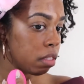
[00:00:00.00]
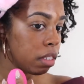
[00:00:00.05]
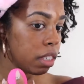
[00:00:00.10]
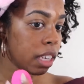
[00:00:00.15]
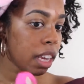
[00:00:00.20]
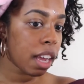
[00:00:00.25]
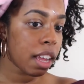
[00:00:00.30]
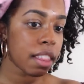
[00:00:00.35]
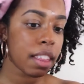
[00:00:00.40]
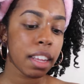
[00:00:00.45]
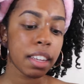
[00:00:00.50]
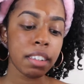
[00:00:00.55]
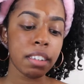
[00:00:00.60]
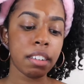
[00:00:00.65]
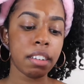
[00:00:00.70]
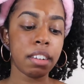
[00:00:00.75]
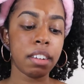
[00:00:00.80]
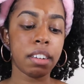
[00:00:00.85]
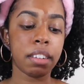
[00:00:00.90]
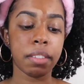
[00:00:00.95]
Yeah,
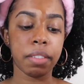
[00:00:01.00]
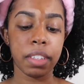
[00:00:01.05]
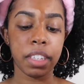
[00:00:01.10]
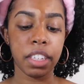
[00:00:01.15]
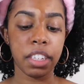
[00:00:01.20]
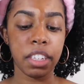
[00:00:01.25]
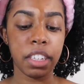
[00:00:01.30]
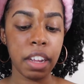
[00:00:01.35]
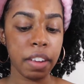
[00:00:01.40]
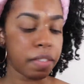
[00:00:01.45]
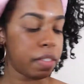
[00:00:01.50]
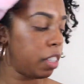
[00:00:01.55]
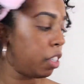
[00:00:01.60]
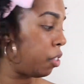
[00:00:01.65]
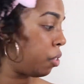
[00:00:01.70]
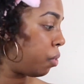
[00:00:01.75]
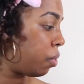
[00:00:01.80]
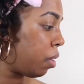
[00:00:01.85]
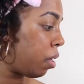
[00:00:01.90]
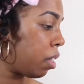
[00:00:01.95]
that's
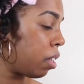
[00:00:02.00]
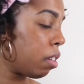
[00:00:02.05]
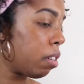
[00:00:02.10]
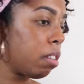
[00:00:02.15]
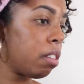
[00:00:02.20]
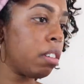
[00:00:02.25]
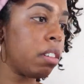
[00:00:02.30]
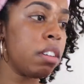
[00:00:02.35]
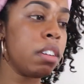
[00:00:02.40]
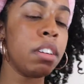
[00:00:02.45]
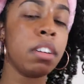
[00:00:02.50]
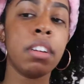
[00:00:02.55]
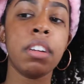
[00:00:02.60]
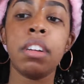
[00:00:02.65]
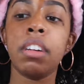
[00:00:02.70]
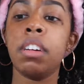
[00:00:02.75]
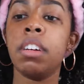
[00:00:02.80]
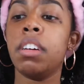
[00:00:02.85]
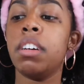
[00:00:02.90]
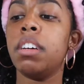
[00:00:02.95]
definitely too dark.
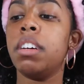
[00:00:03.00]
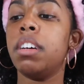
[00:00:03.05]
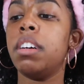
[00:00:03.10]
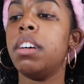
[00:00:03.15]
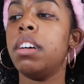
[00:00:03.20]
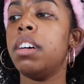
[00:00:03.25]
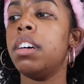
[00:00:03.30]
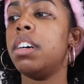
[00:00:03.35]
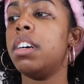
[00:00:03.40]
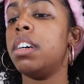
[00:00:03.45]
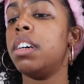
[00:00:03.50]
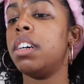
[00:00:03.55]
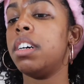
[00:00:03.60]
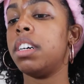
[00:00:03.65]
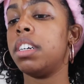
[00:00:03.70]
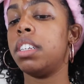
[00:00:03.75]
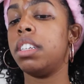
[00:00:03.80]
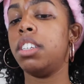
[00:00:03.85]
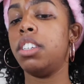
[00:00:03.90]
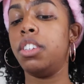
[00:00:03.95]

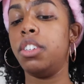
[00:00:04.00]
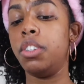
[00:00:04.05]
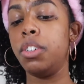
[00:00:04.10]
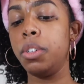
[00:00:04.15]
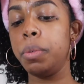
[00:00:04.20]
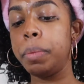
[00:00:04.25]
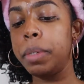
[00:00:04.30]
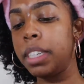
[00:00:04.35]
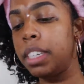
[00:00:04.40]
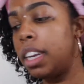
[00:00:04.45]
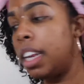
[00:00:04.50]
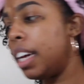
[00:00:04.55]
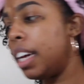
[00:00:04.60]
Ah, stupid